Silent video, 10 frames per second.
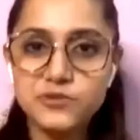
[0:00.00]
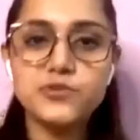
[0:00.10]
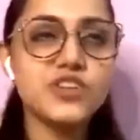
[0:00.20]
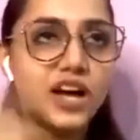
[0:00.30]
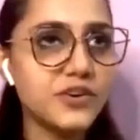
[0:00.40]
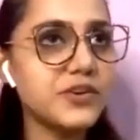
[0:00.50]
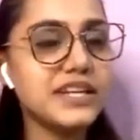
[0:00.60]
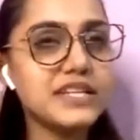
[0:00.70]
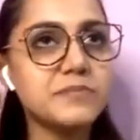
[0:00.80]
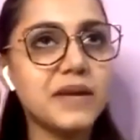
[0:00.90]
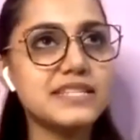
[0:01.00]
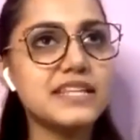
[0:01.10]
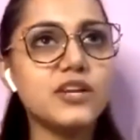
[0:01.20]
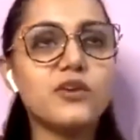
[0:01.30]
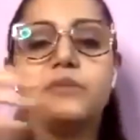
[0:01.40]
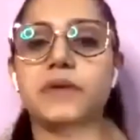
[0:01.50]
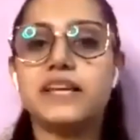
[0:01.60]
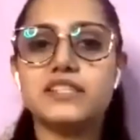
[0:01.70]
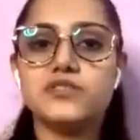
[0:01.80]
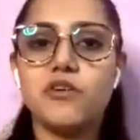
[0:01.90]
do chart readings basically on the
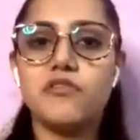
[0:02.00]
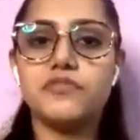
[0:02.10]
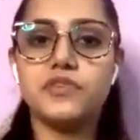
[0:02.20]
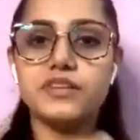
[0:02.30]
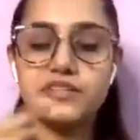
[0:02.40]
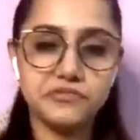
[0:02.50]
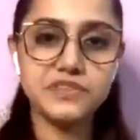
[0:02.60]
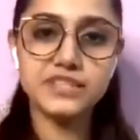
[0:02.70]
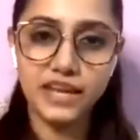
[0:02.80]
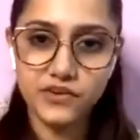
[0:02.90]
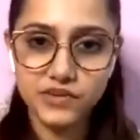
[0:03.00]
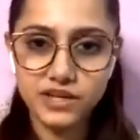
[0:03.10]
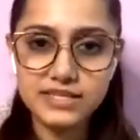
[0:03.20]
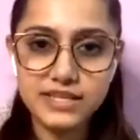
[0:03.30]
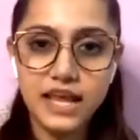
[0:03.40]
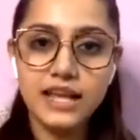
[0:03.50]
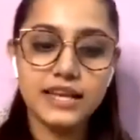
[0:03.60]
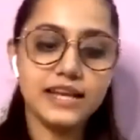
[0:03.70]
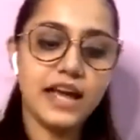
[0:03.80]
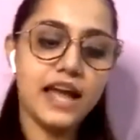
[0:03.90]
basis of uh, different areas
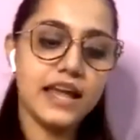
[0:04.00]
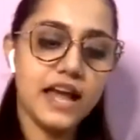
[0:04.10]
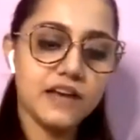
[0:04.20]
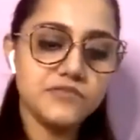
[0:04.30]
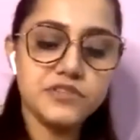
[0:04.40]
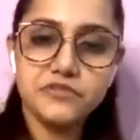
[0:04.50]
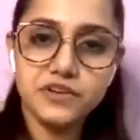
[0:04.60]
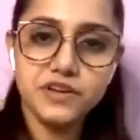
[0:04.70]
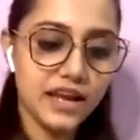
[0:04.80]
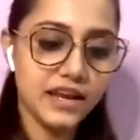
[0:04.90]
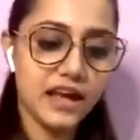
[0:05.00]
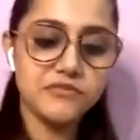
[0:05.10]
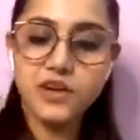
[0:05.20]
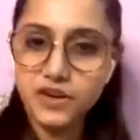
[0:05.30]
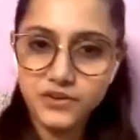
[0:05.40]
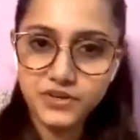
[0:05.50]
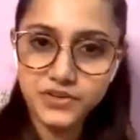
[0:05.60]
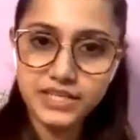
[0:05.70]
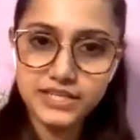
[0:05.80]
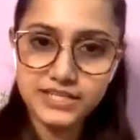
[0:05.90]
like i have diff- i have career
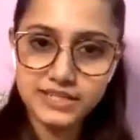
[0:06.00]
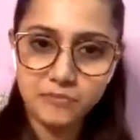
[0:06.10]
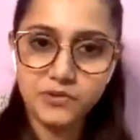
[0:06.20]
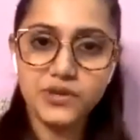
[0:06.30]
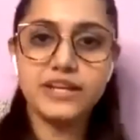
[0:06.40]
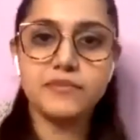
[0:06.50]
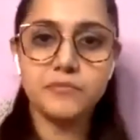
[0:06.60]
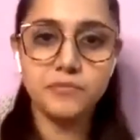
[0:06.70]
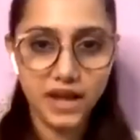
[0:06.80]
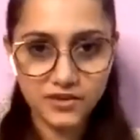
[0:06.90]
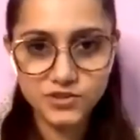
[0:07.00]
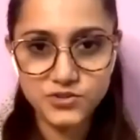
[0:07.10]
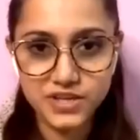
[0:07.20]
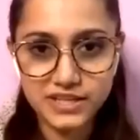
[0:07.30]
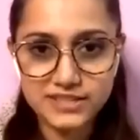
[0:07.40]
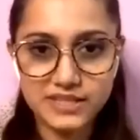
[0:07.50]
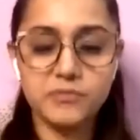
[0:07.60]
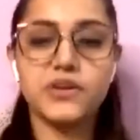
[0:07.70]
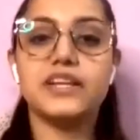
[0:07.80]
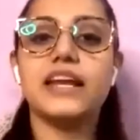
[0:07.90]
readings separate marriage readings
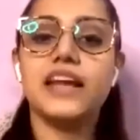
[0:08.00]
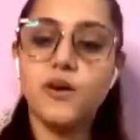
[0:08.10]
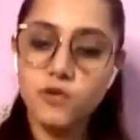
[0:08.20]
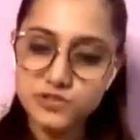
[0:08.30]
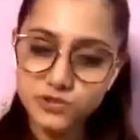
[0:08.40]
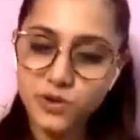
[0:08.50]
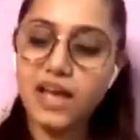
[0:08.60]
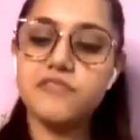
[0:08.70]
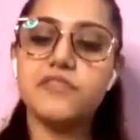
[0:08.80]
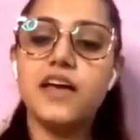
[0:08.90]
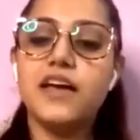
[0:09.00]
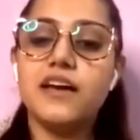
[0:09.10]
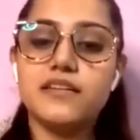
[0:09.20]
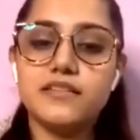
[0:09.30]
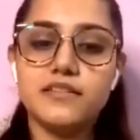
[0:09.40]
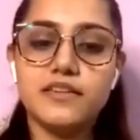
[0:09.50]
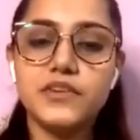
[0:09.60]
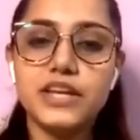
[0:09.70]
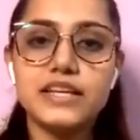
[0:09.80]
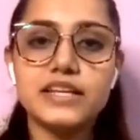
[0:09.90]
separate and i also have uh,
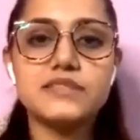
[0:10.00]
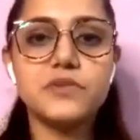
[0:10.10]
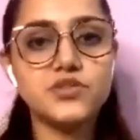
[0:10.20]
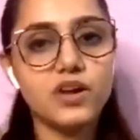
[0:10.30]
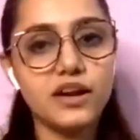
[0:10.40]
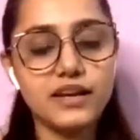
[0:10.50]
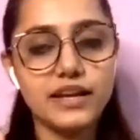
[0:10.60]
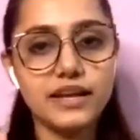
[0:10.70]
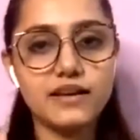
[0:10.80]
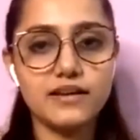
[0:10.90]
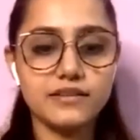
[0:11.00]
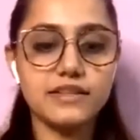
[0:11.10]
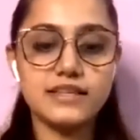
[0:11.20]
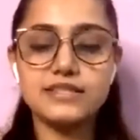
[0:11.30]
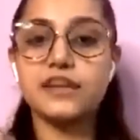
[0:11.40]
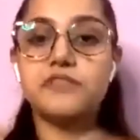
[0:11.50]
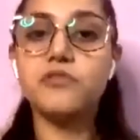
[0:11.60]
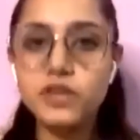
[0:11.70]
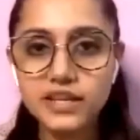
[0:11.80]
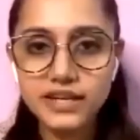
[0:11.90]
readings which are like uh, there's like
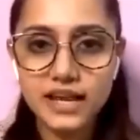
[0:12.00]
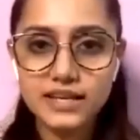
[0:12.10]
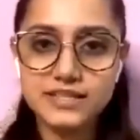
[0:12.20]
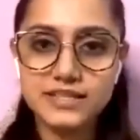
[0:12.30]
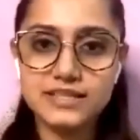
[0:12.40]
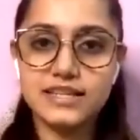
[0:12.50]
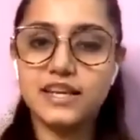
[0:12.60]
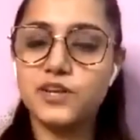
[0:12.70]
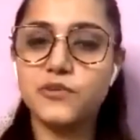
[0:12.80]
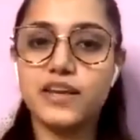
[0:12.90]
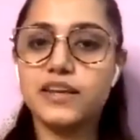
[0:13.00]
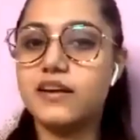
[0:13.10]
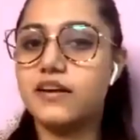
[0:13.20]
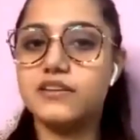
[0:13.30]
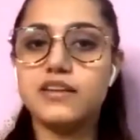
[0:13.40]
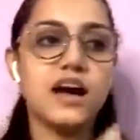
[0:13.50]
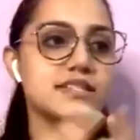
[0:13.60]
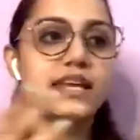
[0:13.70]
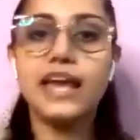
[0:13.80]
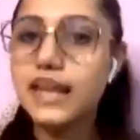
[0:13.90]
full analysis like you can uh,
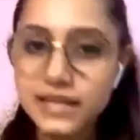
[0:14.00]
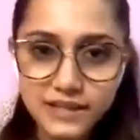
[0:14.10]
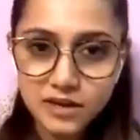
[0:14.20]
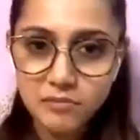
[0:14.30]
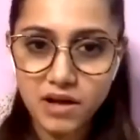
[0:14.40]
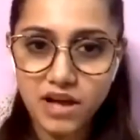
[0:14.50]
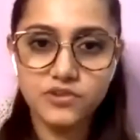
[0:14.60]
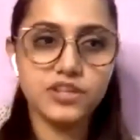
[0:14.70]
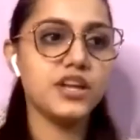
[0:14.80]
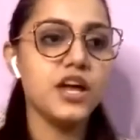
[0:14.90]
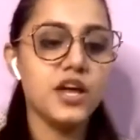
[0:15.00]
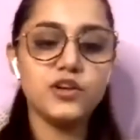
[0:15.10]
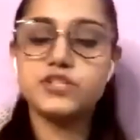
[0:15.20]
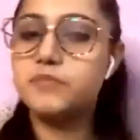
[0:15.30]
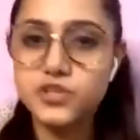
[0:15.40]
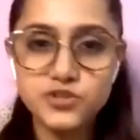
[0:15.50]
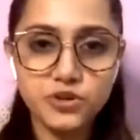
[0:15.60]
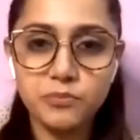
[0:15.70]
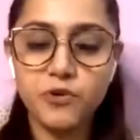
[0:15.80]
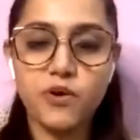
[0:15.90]
ask anything about it your
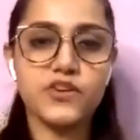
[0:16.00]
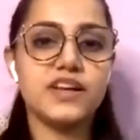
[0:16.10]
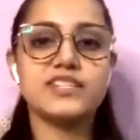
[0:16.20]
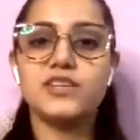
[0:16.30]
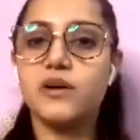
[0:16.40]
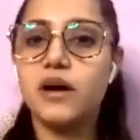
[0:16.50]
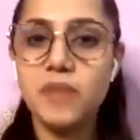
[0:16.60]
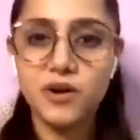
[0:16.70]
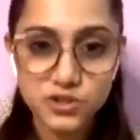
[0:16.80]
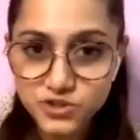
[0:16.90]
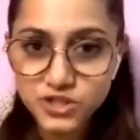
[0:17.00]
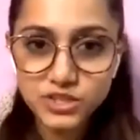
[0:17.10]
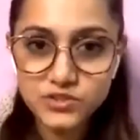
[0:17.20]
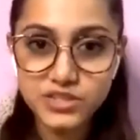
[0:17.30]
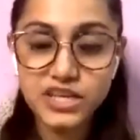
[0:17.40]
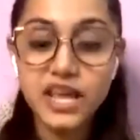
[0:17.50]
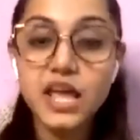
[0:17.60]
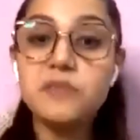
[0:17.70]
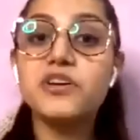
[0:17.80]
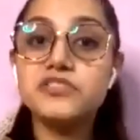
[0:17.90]
spiritual progress your about your children
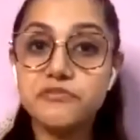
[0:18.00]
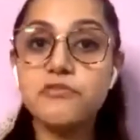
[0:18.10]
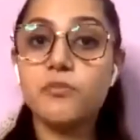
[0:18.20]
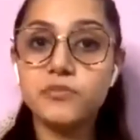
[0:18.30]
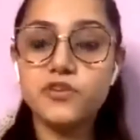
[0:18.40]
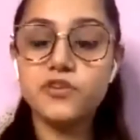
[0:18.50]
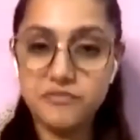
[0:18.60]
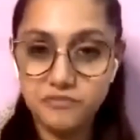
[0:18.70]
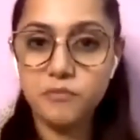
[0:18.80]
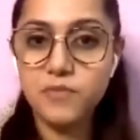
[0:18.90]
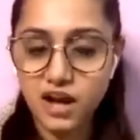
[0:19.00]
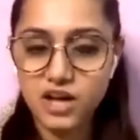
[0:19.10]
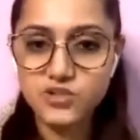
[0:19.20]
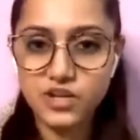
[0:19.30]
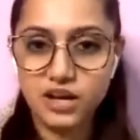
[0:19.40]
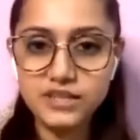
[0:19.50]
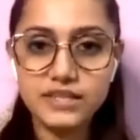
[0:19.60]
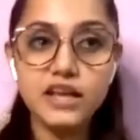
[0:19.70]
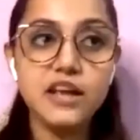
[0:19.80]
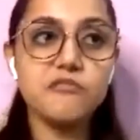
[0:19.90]
because from your from our chart
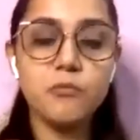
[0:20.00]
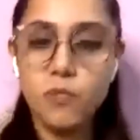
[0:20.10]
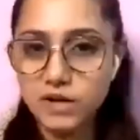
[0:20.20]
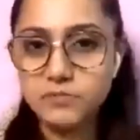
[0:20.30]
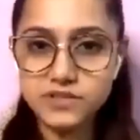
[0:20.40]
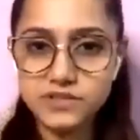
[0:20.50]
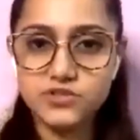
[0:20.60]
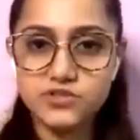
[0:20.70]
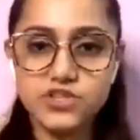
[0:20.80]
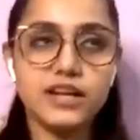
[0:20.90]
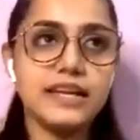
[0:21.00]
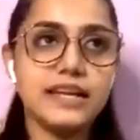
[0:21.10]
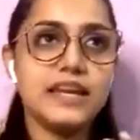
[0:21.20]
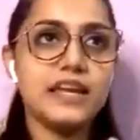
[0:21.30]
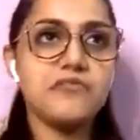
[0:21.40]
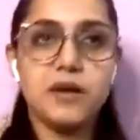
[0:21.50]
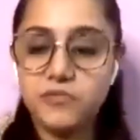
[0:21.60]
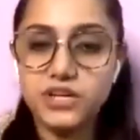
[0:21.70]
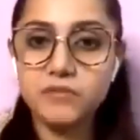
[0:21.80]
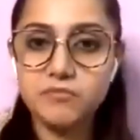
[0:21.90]
from one person's chart like if
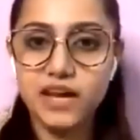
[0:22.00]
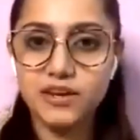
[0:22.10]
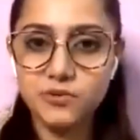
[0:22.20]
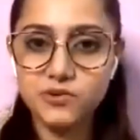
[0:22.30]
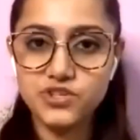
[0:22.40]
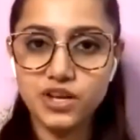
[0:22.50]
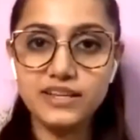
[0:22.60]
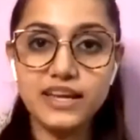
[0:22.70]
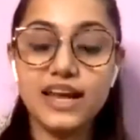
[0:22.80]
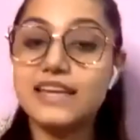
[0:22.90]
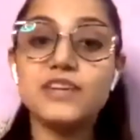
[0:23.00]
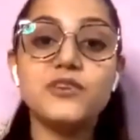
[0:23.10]
i'm reading my own chart i